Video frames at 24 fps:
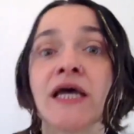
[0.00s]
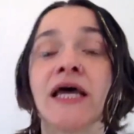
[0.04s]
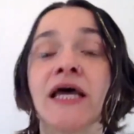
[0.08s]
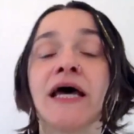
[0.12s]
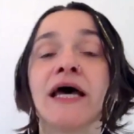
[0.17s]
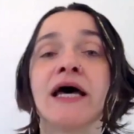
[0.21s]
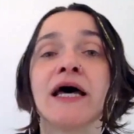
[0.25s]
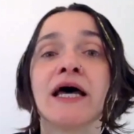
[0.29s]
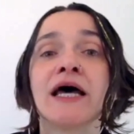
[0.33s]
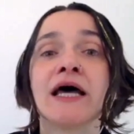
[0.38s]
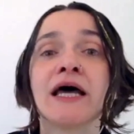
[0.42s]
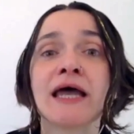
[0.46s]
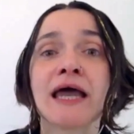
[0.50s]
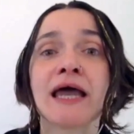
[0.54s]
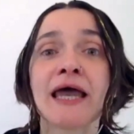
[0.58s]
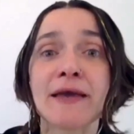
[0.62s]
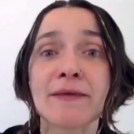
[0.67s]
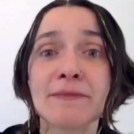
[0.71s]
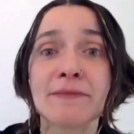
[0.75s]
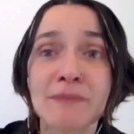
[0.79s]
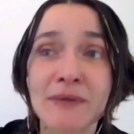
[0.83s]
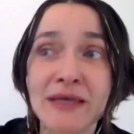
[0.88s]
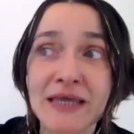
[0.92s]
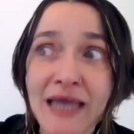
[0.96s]

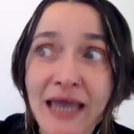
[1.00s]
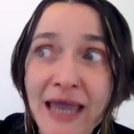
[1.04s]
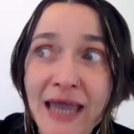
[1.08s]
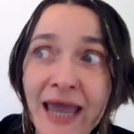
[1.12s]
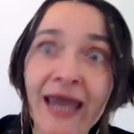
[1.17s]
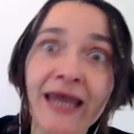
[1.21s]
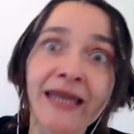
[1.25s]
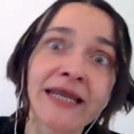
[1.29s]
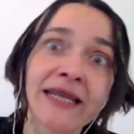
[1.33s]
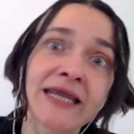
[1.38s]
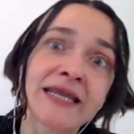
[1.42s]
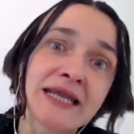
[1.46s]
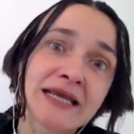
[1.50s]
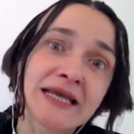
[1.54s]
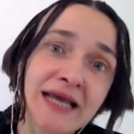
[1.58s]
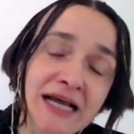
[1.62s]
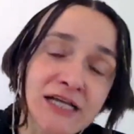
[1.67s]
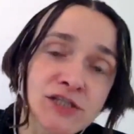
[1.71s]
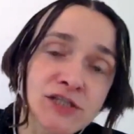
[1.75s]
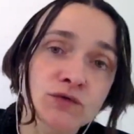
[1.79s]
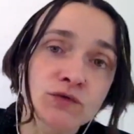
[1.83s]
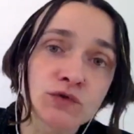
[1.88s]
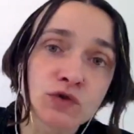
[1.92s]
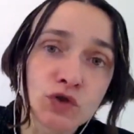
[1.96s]
And in the case
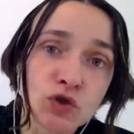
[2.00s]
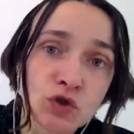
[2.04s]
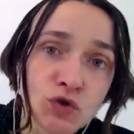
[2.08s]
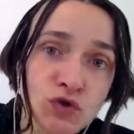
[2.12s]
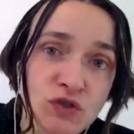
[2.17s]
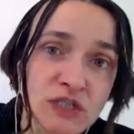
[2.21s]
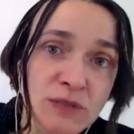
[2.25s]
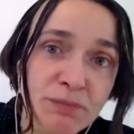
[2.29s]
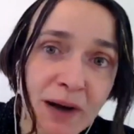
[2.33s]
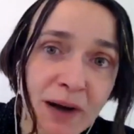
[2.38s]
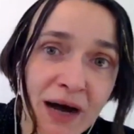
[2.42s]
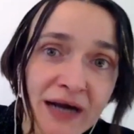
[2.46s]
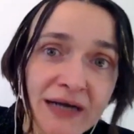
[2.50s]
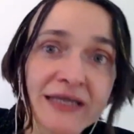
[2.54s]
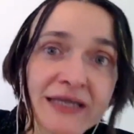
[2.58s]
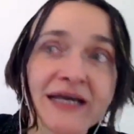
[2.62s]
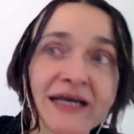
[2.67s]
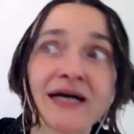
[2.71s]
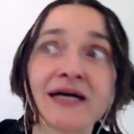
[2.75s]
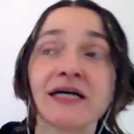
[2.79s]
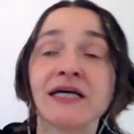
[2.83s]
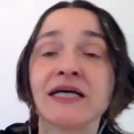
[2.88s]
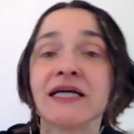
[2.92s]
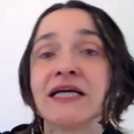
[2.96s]
of Giussi
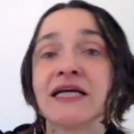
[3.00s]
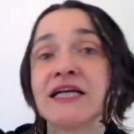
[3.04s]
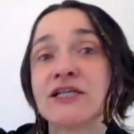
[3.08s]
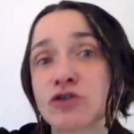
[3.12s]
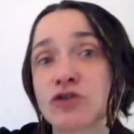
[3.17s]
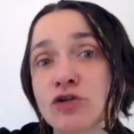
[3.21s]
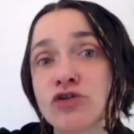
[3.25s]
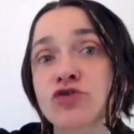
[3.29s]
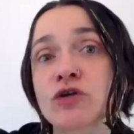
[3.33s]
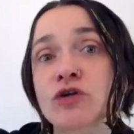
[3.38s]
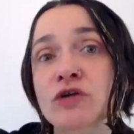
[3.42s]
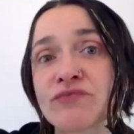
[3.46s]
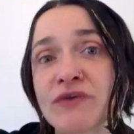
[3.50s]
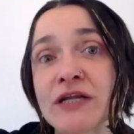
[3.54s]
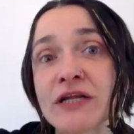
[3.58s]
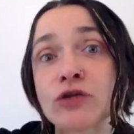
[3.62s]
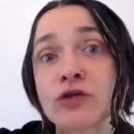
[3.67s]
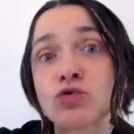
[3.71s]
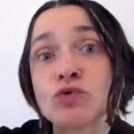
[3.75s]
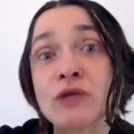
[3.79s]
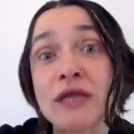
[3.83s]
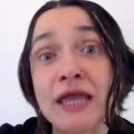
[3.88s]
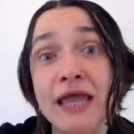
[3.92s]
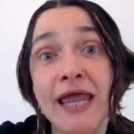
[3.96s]
Parrica, is also referring to
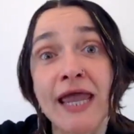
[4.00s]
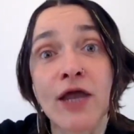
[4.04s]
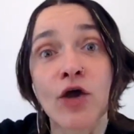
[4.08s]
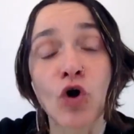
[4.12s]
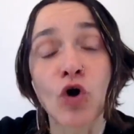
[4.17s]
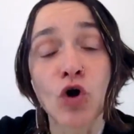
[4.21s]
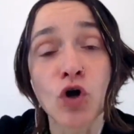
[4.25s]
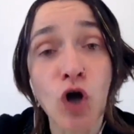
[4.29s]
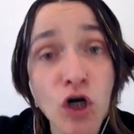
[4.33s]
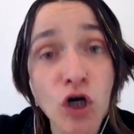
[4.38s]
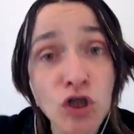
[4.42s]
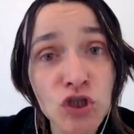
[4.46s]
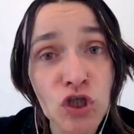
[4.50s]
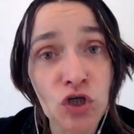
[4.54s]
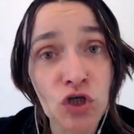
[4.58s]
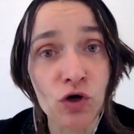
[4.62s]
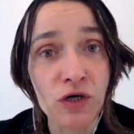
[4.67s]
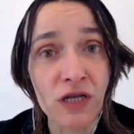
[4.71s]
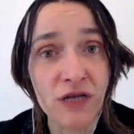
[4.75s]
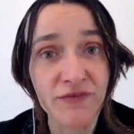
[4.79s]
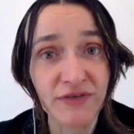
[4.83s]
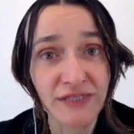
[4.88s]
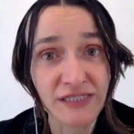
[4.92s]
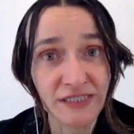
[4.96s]
the ecological
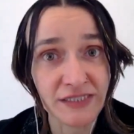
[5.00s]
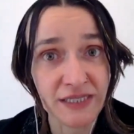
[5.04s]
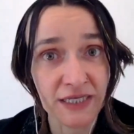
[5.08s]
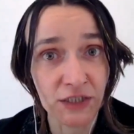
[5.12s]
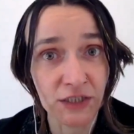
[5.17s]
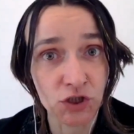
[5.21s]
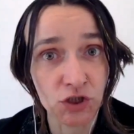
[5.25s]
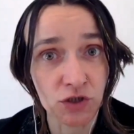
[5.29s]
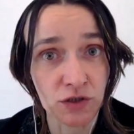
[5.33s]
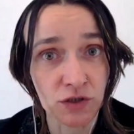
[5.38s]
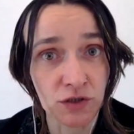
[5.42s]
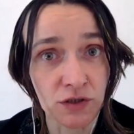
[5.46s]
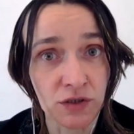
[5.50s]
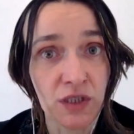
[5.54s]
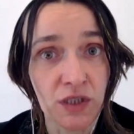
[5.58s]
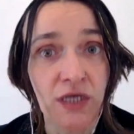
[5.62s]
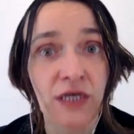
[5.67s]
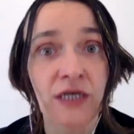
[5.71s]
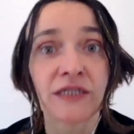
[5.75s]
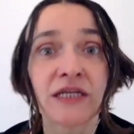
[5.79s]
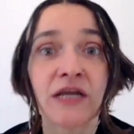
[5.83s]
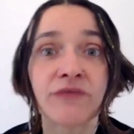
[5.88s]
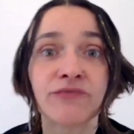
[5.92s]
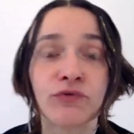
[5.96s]
devastation
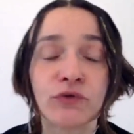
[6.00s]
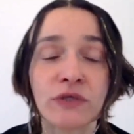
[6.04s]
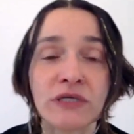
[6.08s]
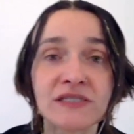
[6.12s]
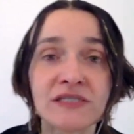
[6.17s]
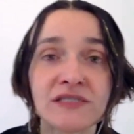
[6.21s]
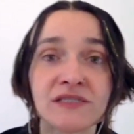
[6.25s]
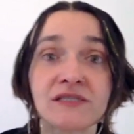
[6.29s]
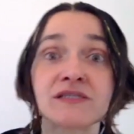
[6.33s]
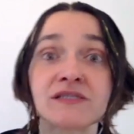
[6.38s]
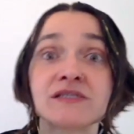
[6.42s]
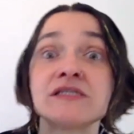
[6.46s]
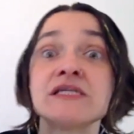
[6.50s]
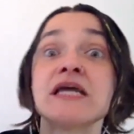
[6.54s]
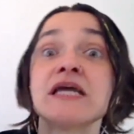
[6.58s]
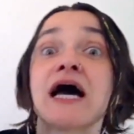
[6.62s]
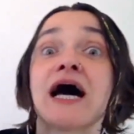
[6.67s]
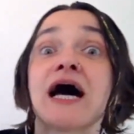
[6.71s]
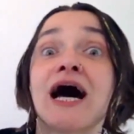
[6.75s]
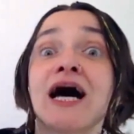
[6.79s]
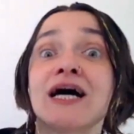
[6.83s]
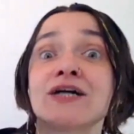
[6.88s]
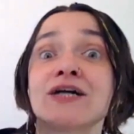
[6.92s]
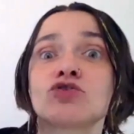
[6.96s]
that, for instance, the
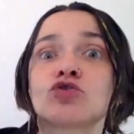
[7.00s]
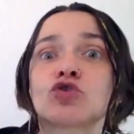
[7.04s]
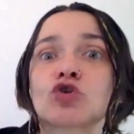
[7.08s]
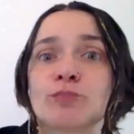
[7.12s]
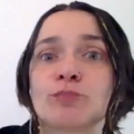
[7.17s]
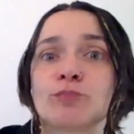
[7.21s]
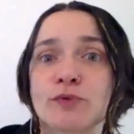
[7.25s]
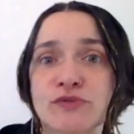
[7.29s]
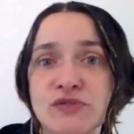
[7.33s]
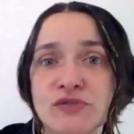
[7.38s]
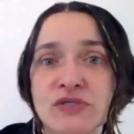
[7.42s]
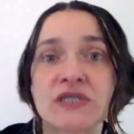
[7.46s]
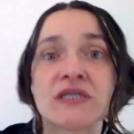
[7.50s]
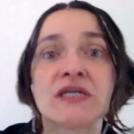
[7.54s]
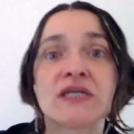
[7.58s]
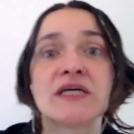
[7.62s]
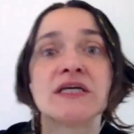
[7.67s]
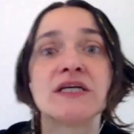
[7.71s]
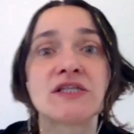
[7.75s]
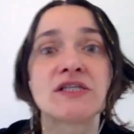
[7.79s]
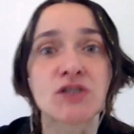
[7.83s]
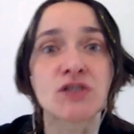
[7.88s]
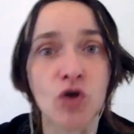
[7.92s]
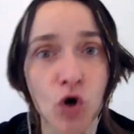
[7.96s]
Anthropocene
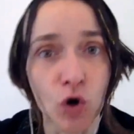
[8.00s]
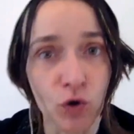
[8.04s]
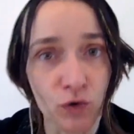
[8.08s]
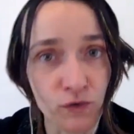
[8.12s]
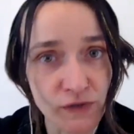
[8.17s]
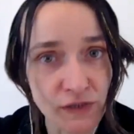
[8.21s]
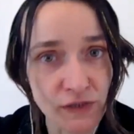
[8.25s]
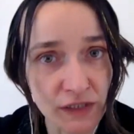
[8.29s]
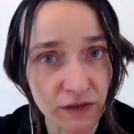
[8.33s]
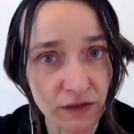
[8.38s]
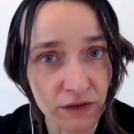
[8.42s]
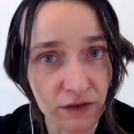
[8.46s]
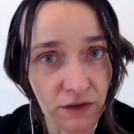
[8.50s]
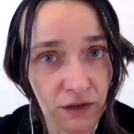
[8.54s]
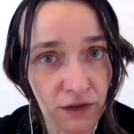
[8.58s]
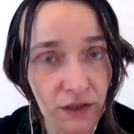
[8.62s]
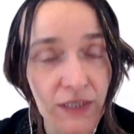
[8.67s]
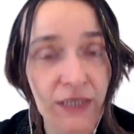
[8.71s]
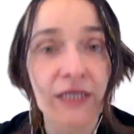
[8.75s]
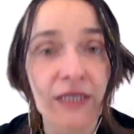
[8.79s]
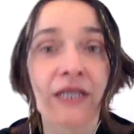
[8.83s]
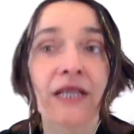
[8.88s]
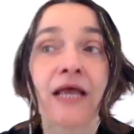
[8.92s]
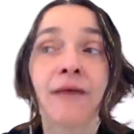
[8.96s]
is causing.
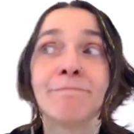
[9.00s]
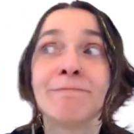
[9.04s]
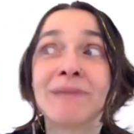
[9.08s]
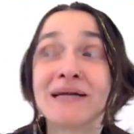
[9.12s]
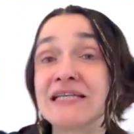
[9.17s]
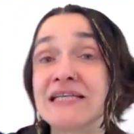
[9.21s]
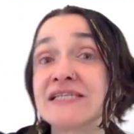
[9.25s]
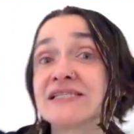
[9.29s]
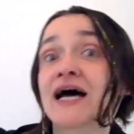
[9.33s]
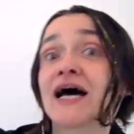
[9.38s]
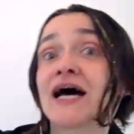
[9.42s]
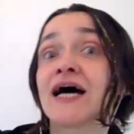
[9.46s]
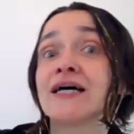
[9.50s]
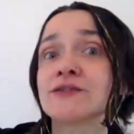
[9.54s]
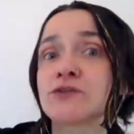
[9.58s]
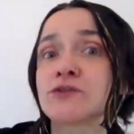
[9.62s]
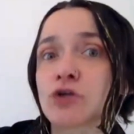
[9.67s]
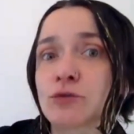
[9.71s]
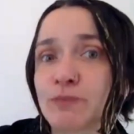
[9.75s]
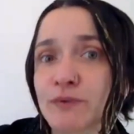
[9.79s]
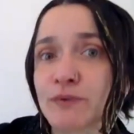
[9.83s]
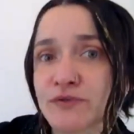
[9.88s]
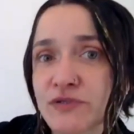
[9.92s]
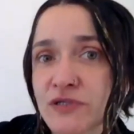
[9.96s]
But this
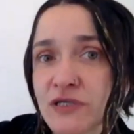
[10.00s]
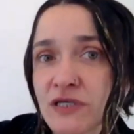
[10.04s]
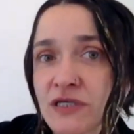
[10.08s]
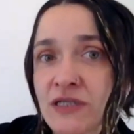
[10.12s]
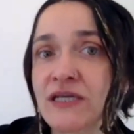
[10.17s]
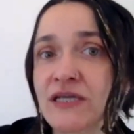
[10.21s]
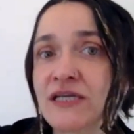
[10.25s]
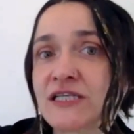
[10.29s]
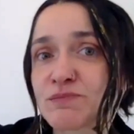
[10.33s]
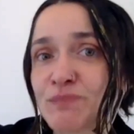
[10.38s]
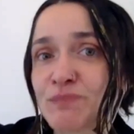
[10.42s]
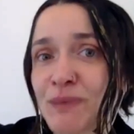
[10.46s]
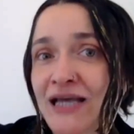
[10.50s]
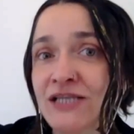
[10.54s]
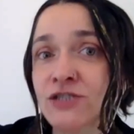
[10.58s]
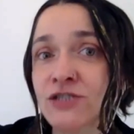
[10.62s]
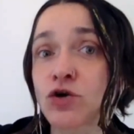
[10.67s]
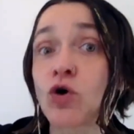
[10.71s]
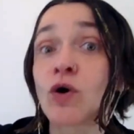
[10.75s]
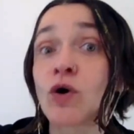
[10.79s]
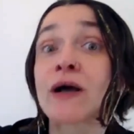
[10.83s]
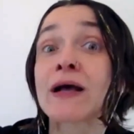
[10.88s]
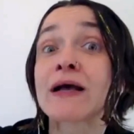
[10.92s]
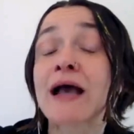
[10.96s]
Anthropocene is based
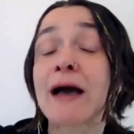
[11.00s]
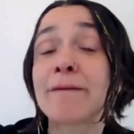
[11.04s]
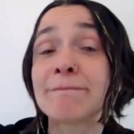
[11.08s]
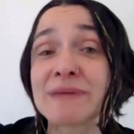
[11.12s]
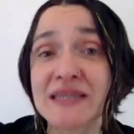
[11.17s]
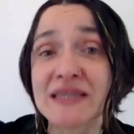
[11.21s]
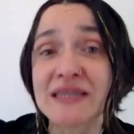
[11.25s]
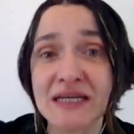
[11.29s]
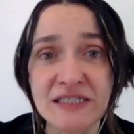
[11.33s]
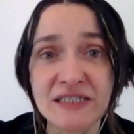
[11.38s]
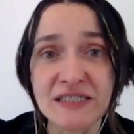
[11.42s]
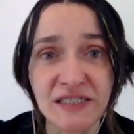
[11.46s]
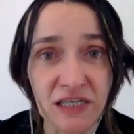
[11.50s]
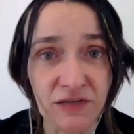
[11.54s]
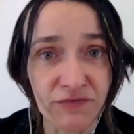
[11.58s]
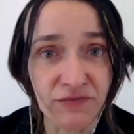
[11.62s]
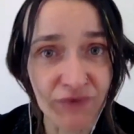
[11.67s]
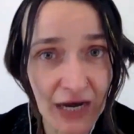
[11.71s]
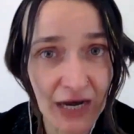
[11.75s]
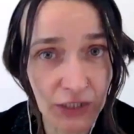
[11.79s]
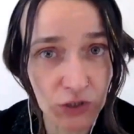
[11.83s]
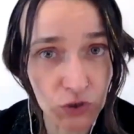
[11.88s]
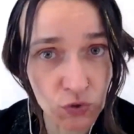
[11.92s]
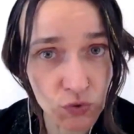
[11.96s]
on capitalistic
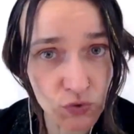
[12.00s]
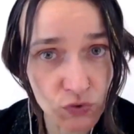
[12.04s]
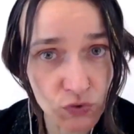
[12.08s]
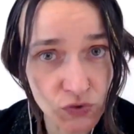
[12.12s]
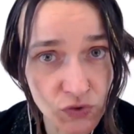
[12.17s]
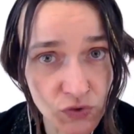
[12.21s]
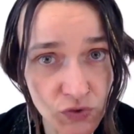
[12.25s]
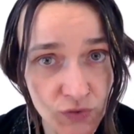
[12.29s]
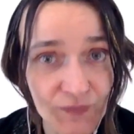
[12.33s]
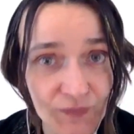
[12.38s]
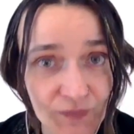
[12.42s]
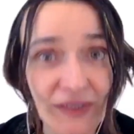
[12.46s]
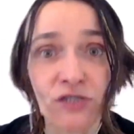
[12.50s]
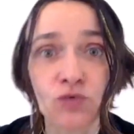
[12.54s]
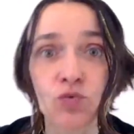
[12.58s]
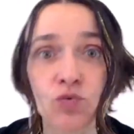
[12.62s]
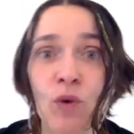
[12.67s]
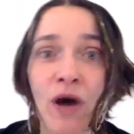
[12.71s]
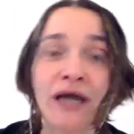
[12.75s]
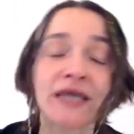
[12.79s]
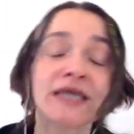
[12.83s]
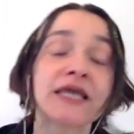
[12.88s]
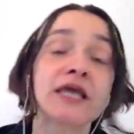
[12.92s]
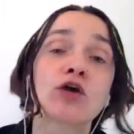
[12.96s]
values. That's
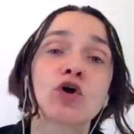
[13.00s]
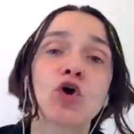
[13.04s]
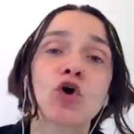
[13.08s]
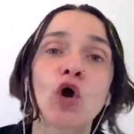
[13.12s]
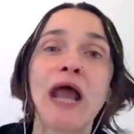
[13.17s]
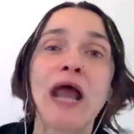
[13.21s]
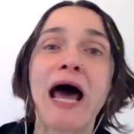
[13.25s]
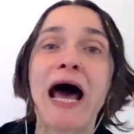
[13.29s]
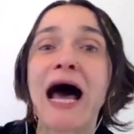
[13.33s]
why he called